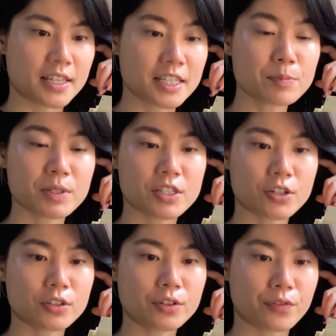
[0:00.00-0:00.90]
This
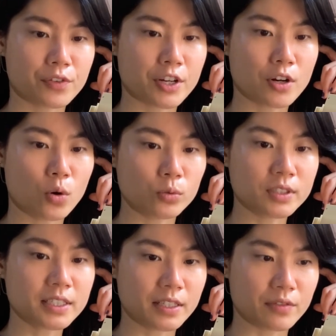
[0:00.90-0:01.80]
particular figure
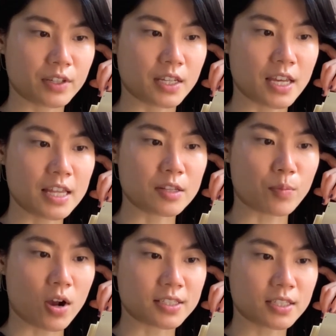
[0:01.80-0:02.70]
only living in the
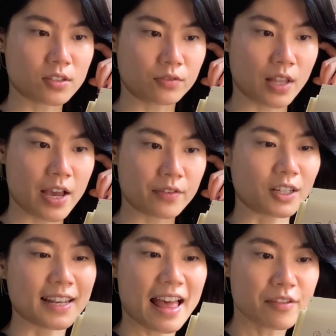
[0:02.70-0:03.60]
process of life,
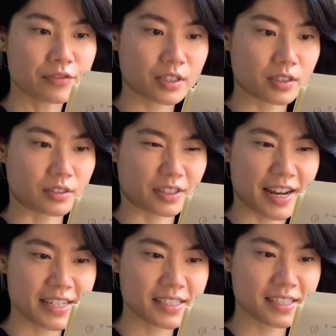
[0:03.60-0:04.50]
relève,
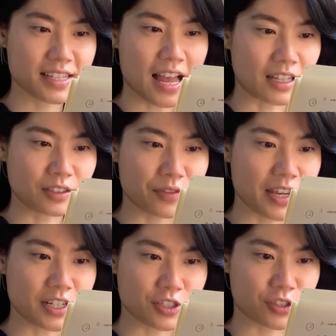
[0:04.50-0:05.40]
raise,
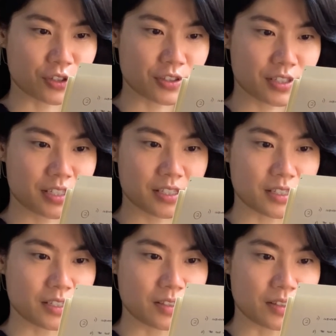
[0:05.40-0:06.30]
elevate, asserts
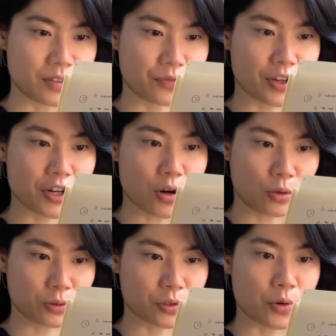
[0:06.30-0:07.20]
the figure
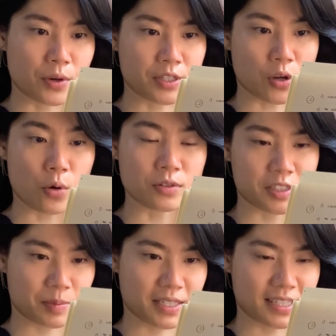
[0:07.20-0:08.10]
also its own
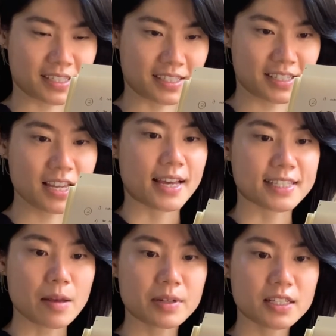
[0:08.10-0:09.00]
subsistence.
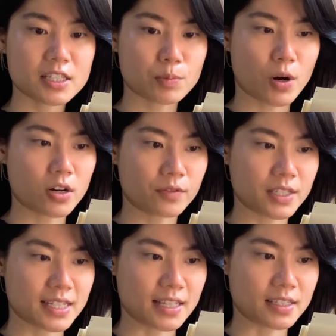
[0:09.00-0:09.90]
Examining this part of the
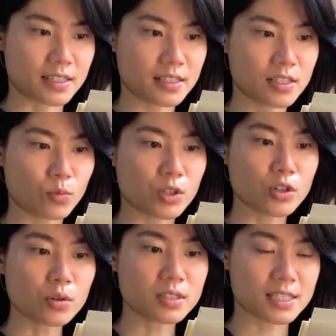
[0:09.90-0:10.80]
sentence, we
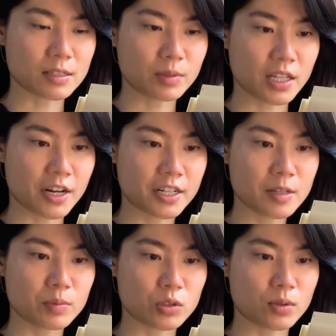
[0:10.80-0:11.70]
note the similarity
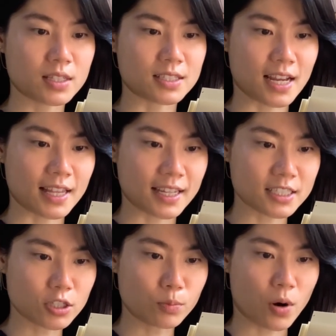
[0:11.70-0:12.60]
between the
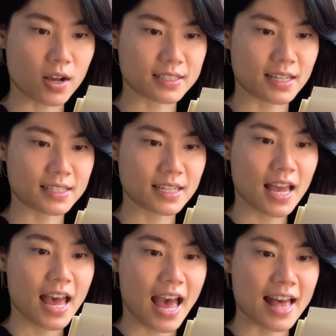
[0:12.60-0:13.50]
dialectical process
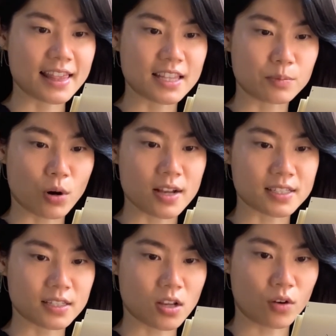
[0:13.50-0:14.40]
and the
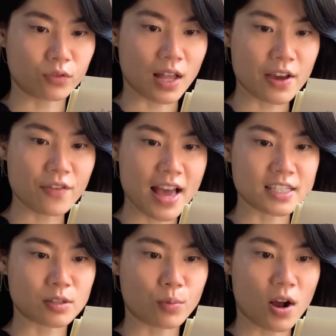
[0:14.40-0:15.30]
process of life
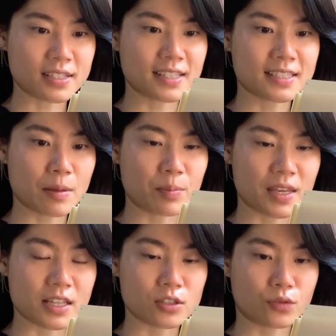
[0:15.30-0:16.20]
as the process that
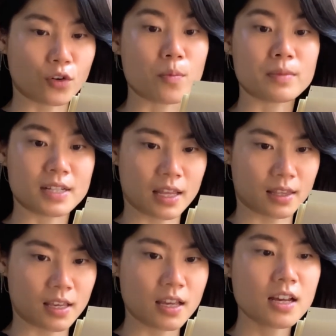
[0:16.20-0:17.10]
begins from nothing.